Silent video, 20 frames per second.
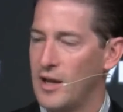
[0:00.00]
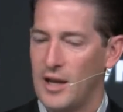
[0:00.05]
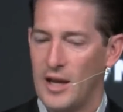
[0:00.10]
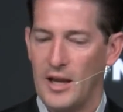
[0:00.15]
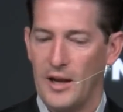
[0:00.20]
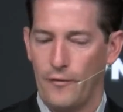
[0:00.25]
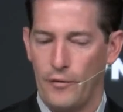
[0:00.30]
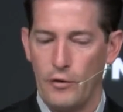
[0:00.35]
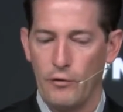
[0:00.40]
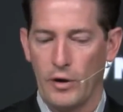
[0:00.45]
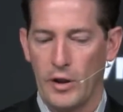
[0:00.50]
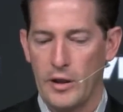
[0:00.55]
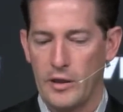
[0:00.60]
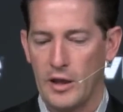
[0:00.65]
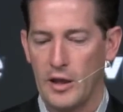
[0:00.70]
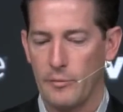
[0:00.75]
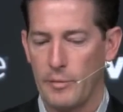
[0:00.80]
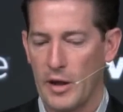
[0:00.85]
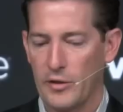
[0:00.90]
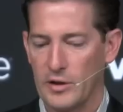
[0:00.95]
And if you really
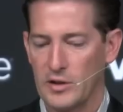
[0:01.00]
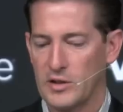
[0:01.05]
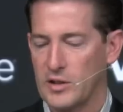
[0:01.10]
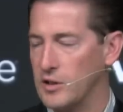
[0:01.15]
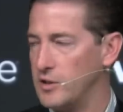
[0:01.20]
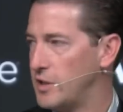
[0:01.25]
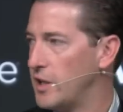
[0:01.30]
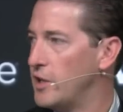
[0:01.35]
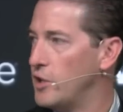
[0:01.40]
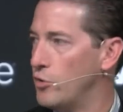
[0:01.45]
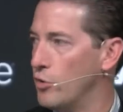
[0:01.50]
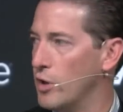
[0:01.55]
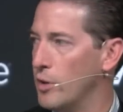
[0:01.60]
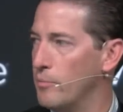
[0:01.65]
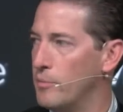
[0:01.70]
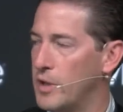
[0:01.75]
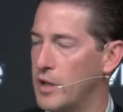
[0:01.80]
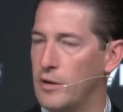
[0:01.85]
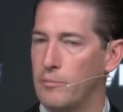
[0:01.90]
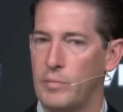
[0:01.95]
think about this
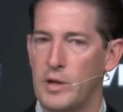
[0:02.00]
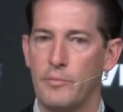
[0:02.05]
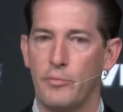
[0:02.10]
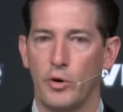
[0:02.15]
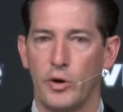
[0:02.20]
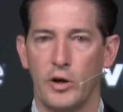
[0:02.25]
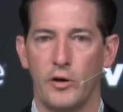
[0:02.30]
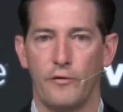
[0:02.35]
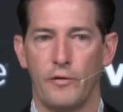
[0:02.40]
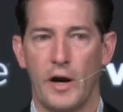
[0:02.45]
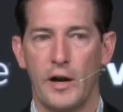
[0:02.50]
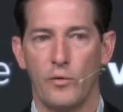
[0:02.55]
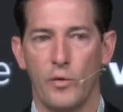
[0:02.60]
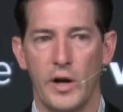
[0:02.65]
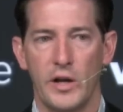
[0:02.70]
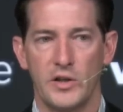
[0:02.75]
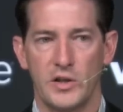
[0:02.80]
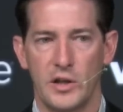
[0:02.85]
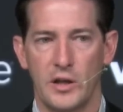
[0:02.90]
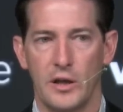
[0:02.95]
continuum, then people are going to find
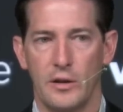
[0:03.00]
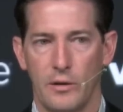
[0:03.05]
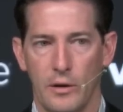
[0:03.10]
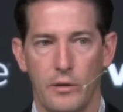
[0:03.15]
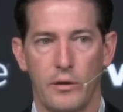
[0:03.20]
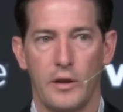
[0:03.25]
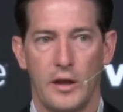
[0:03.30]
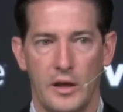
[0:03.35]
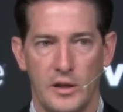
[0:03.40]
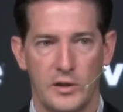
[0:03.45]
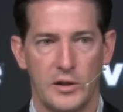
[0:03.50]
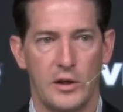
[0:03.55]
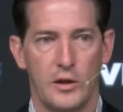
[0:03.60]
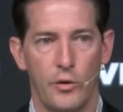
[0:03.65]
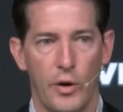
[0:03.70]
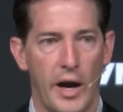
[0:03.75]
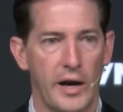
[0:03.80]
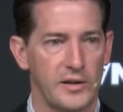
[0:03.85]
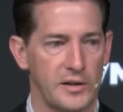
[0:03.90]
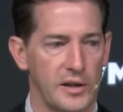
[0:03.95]
ways to get the things that you
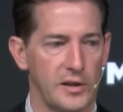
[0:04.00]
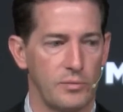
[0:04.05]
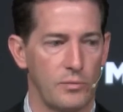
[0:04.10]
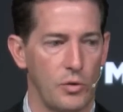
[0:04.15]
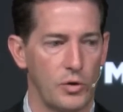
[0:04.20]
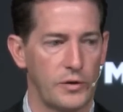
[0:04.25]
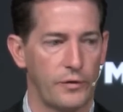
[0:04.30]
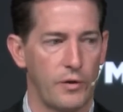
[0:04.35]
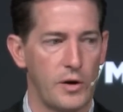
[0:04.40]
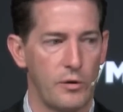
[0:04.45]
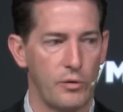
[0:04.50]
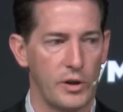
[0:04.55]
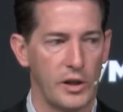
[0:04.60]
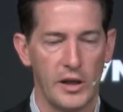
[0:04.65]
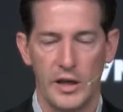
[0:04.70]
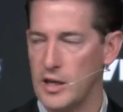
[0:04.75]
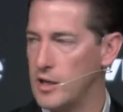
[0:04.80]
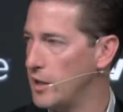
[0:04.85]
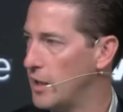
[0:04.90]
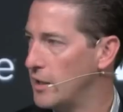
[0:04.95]
access most
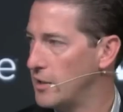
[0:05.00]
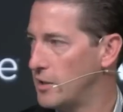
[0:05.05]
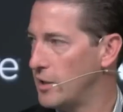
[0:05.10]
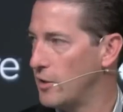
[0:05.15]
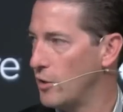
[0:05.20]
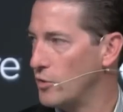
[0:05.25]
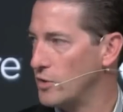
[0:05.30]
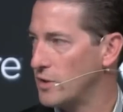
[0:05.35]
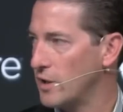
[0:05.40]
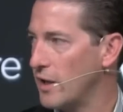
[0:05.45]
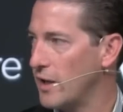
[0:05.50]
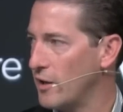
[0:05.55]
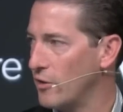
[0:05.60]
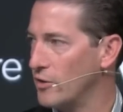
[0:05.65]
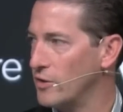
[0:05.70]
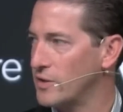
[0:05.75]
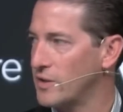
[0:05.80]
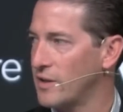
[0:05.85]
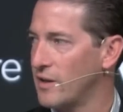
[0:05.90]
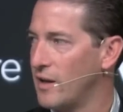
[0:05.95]
frequently into those
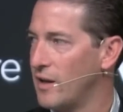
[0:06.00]
layers.